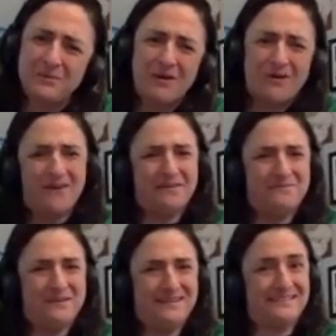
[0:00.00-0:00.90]
Come
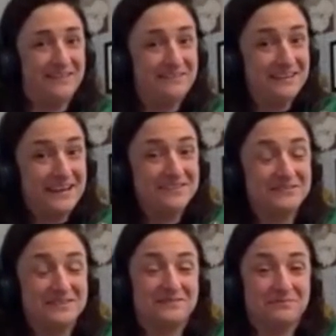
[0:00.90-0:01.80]
on, man. 7 games
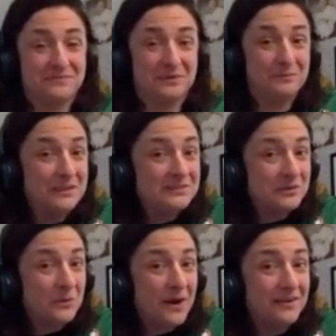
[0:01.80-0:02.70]
with the
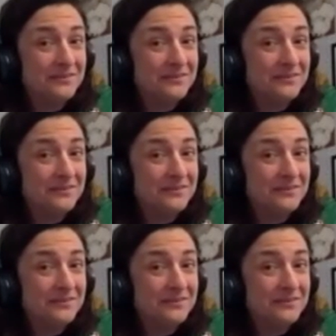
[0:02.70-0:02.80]
Minnesota Wild.